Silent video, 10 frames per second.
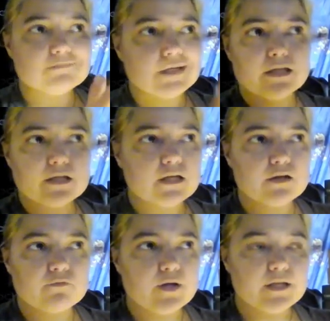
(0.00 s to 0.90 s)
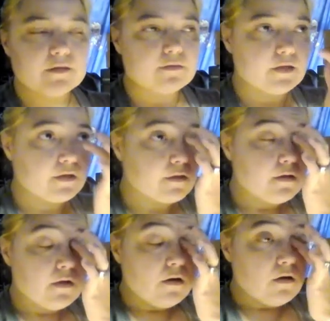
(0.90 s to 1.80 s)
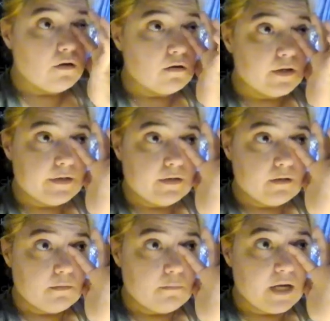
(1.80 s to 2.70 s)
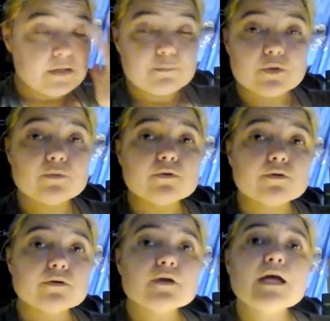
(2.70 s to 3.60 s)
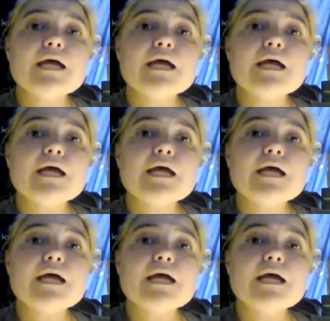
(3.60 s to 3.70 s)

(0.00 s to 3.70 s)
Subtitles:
any kind of writing thing on my computer,